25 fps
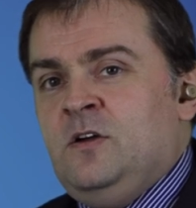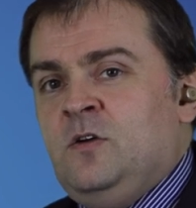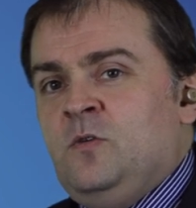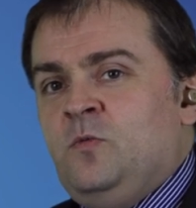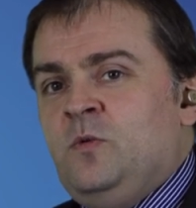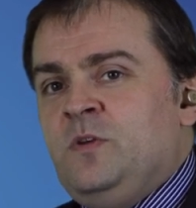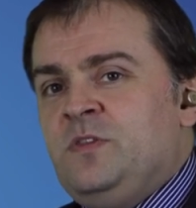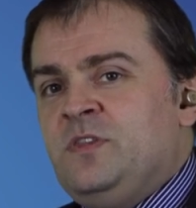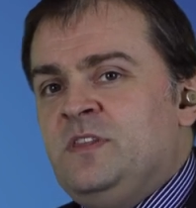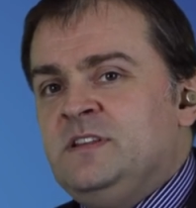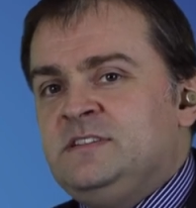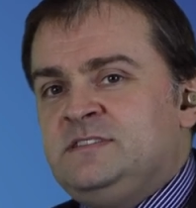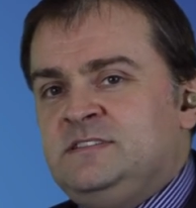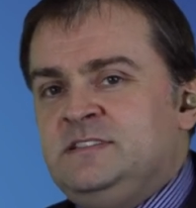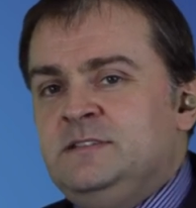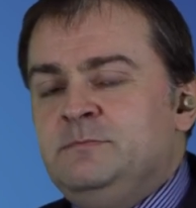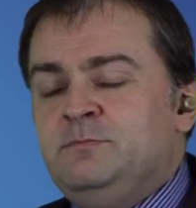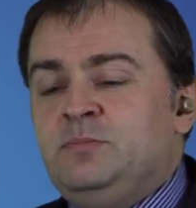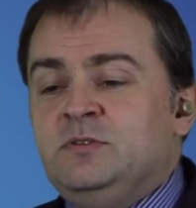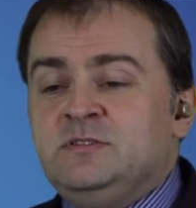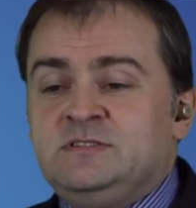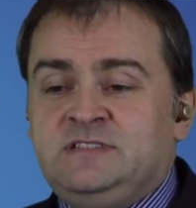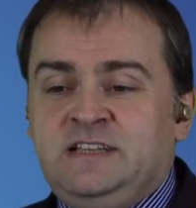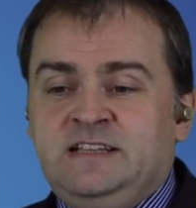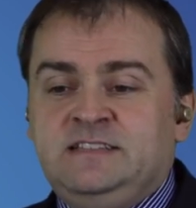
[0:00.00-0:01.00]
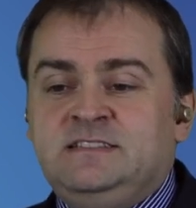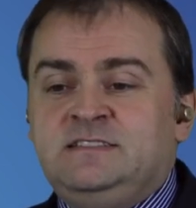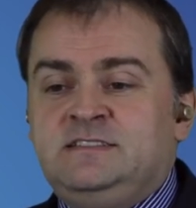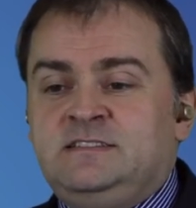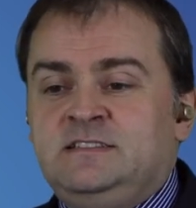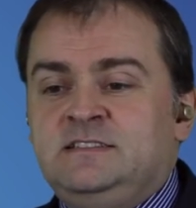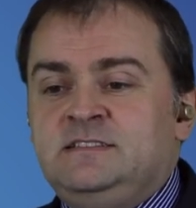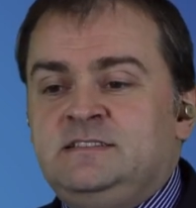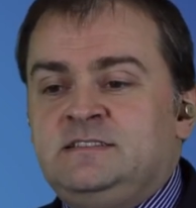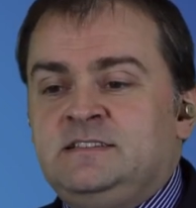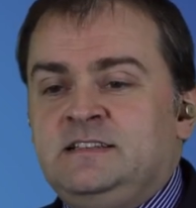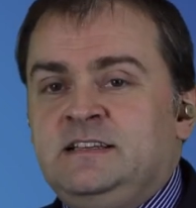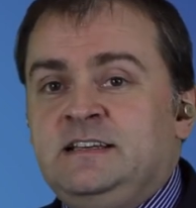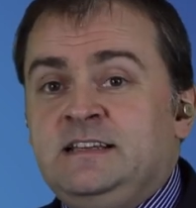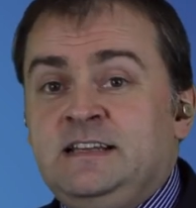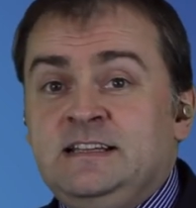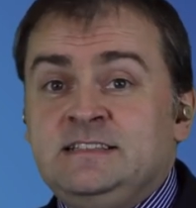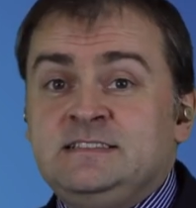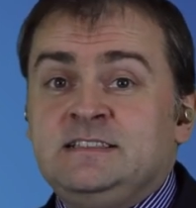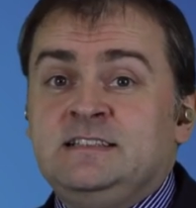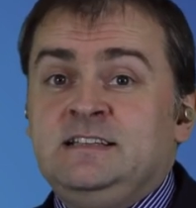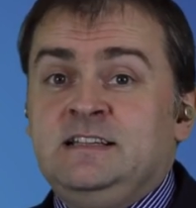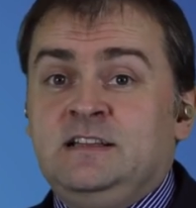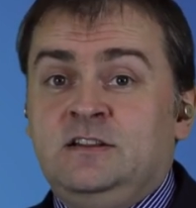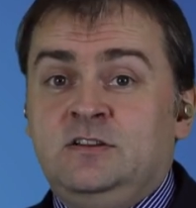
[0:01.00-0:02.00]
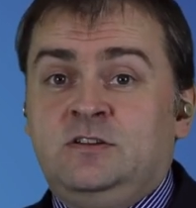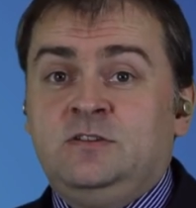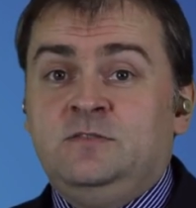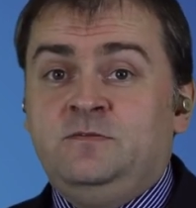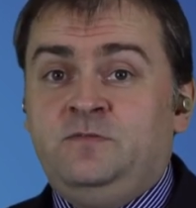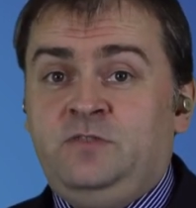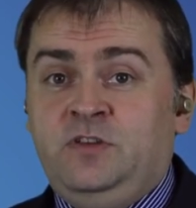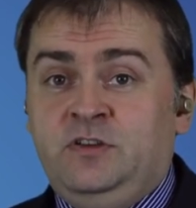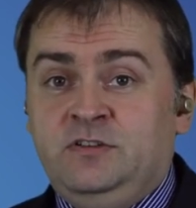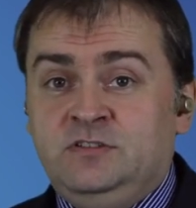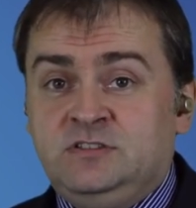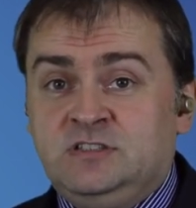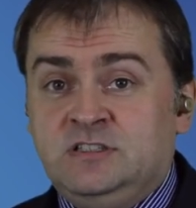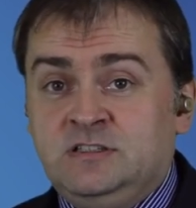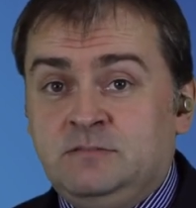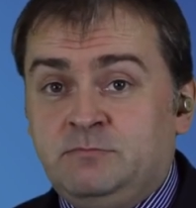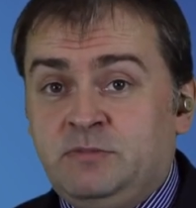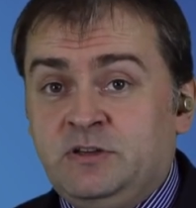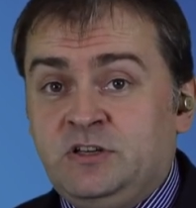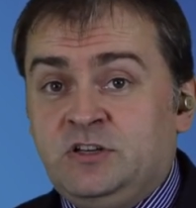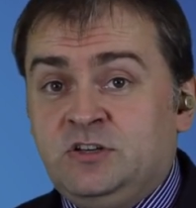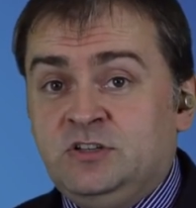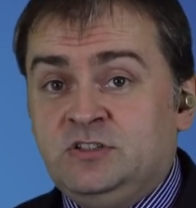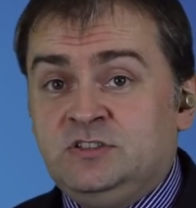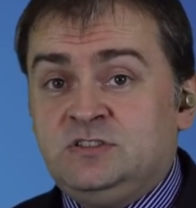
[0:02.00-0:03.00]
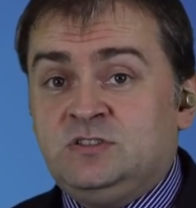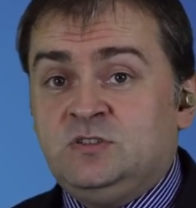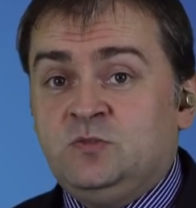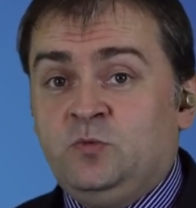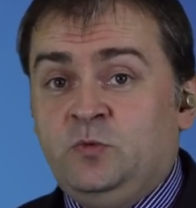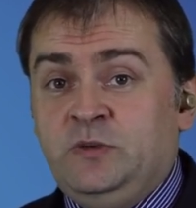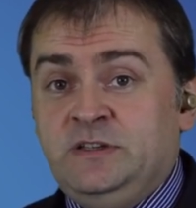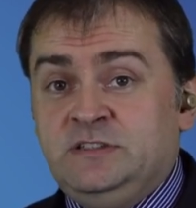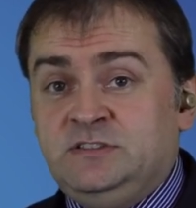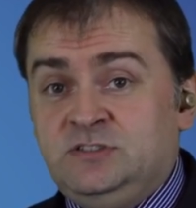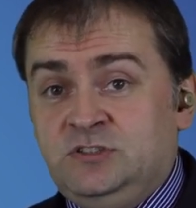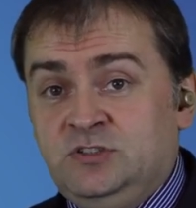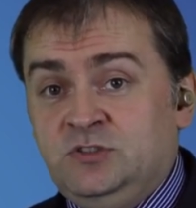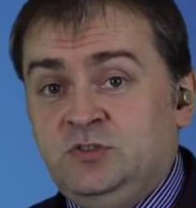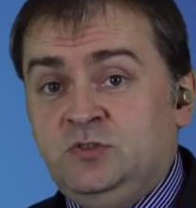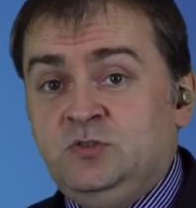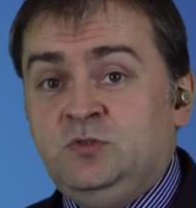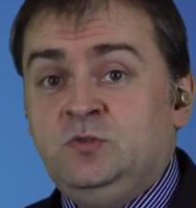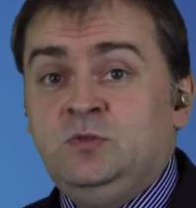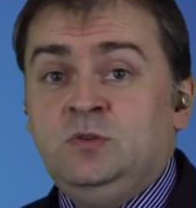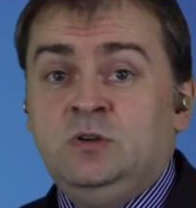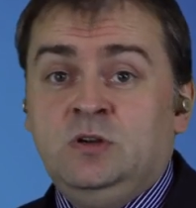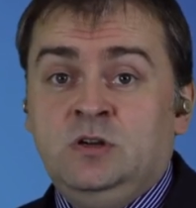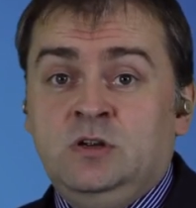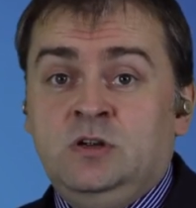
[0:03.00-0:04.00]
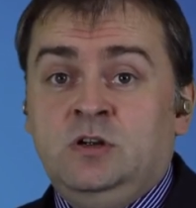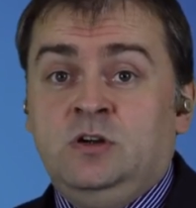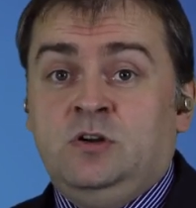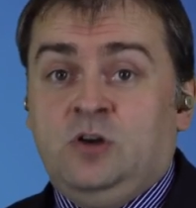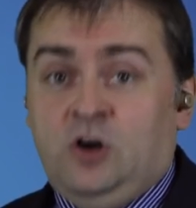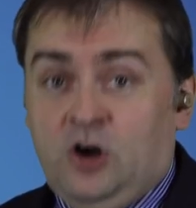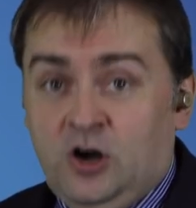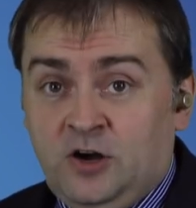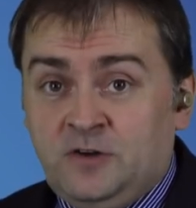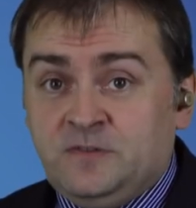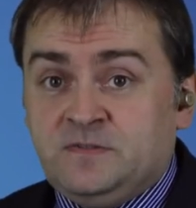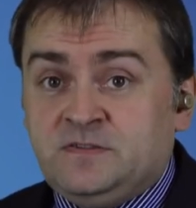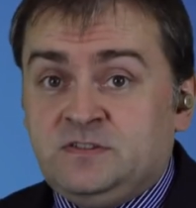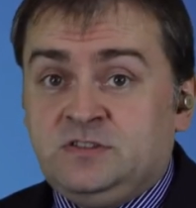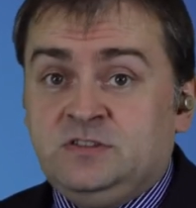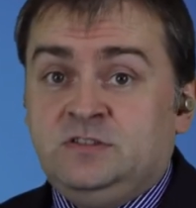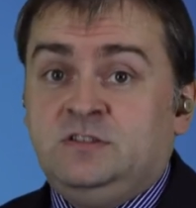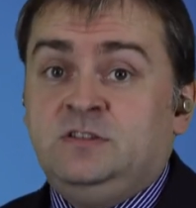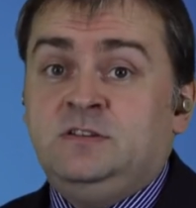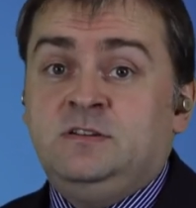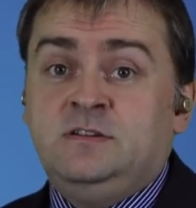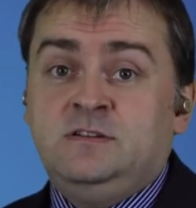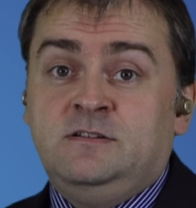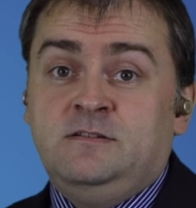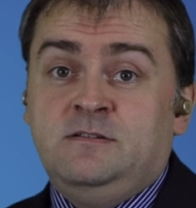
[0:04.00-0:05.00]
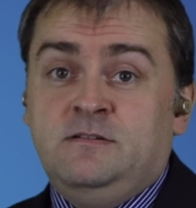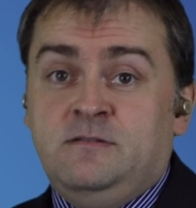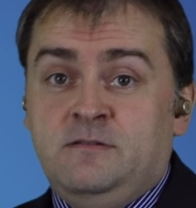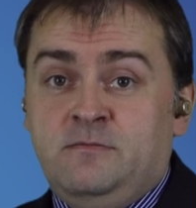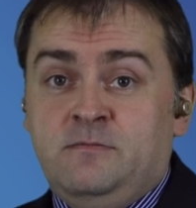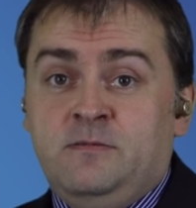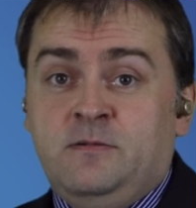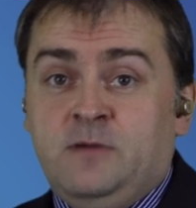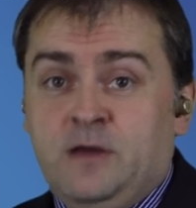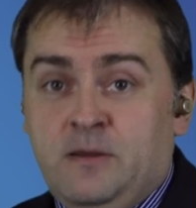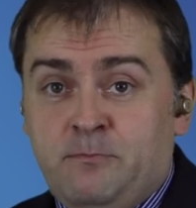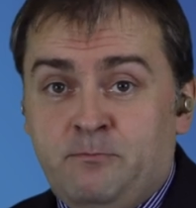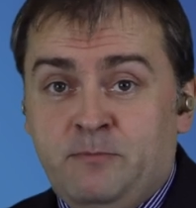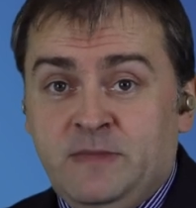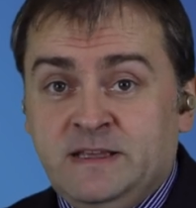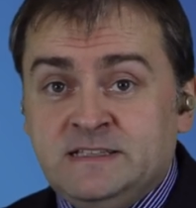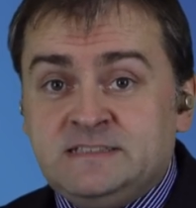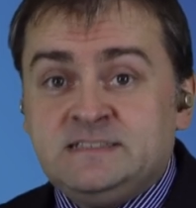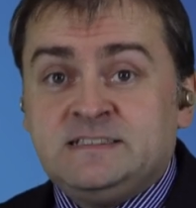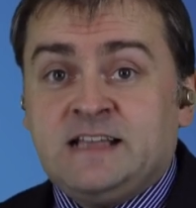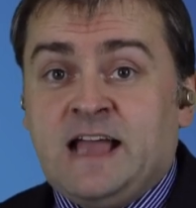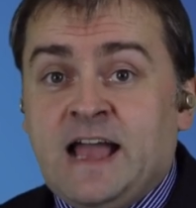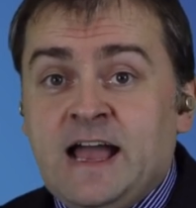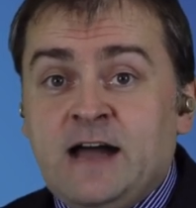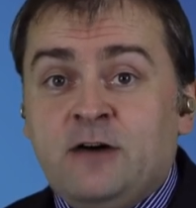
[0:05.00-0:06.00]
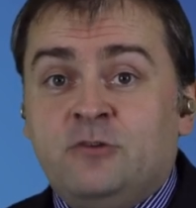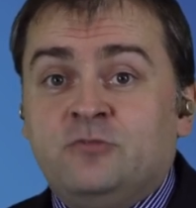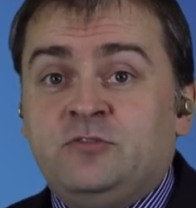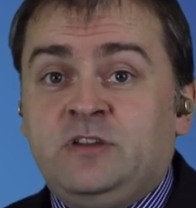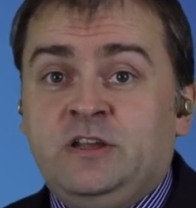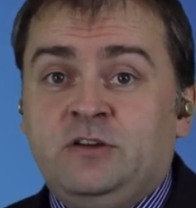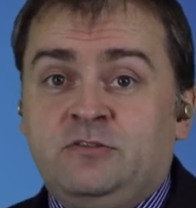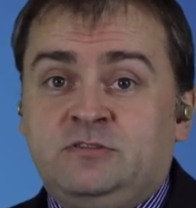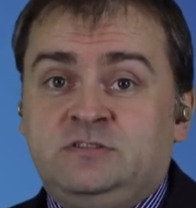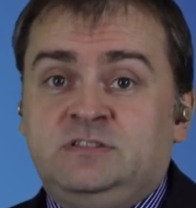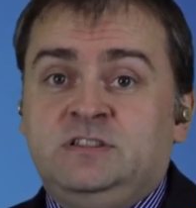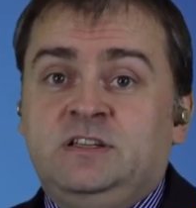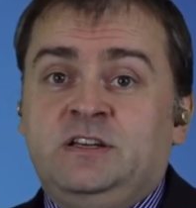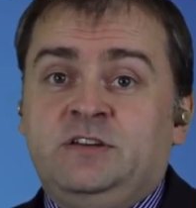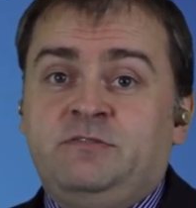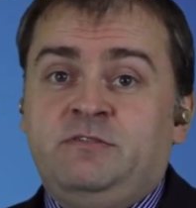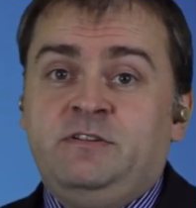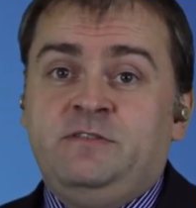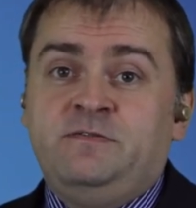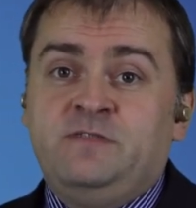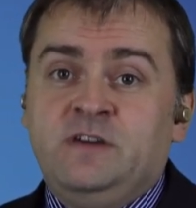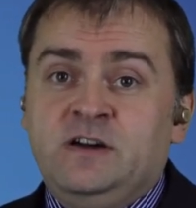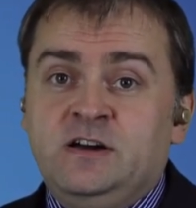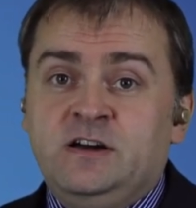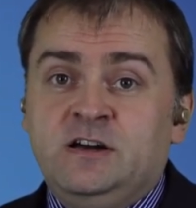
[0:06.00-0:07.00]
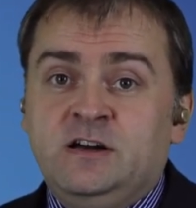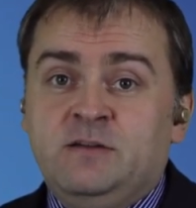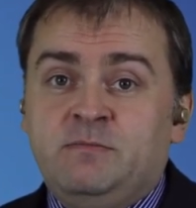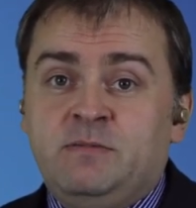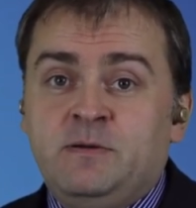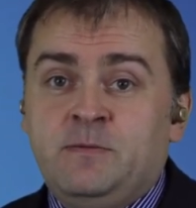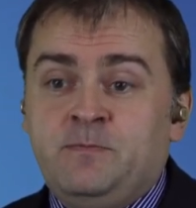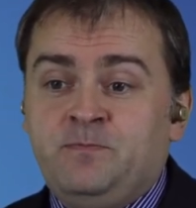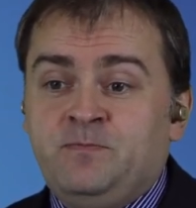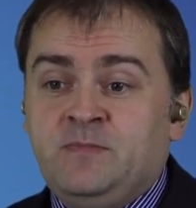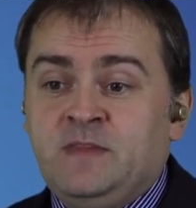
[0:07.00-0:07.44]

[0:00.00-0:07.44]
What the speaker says: With the simple tenses, it is a little confusing because we do often miss out the auxiliary verb,